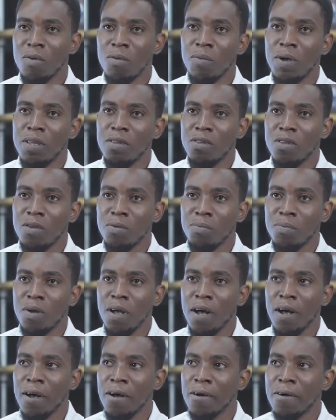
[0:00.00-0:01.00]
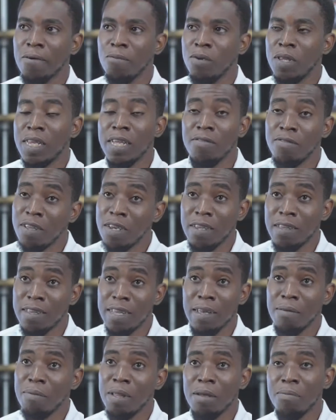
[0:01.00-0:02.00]
We lived in the
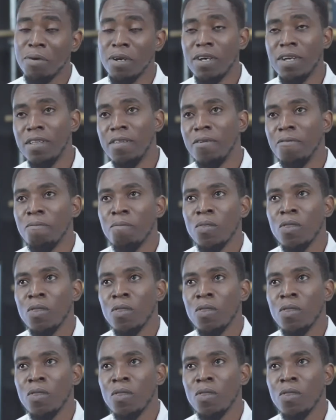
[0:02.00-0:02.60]
same neighborhood.